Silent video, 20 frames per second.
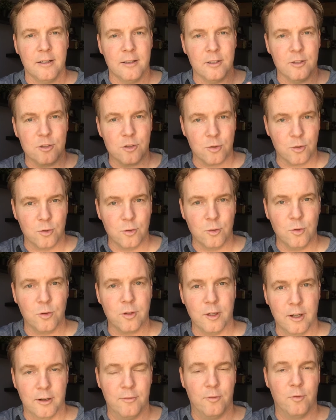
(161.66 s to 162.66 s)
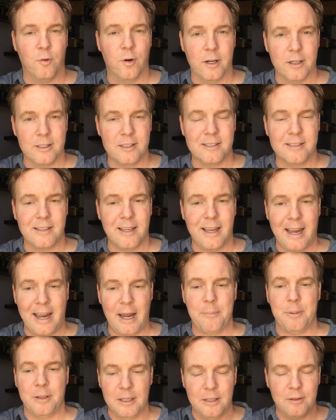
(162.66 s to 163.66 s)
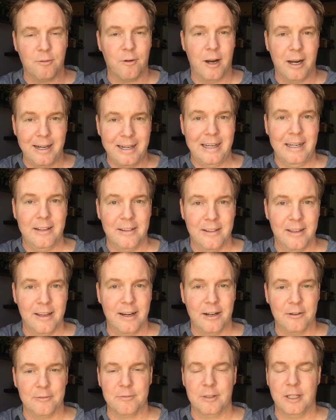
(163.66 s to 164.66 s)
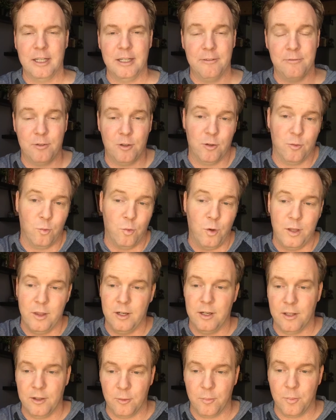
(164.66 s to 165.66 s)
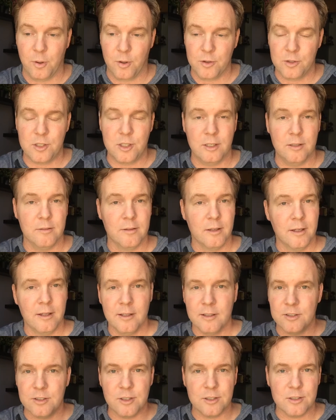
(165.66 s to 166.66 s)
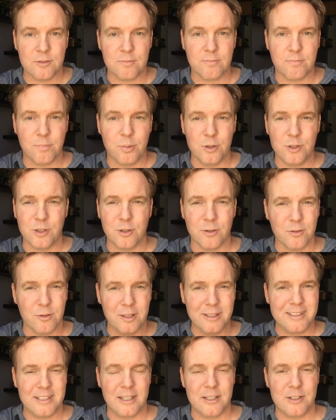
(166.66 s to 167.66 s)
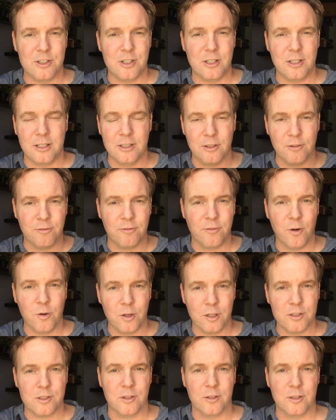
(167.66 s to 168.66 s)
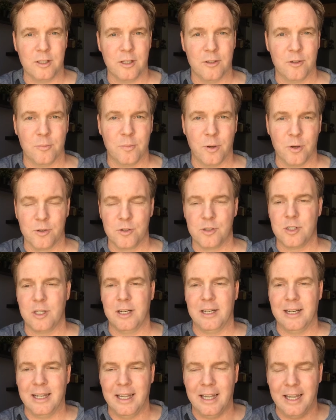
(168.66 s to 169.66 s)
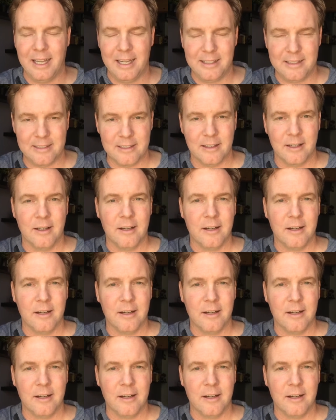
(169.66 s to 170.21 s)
the truth of what's happening right in there. And if you're with another person, just put your intention and your focus on the other person, and let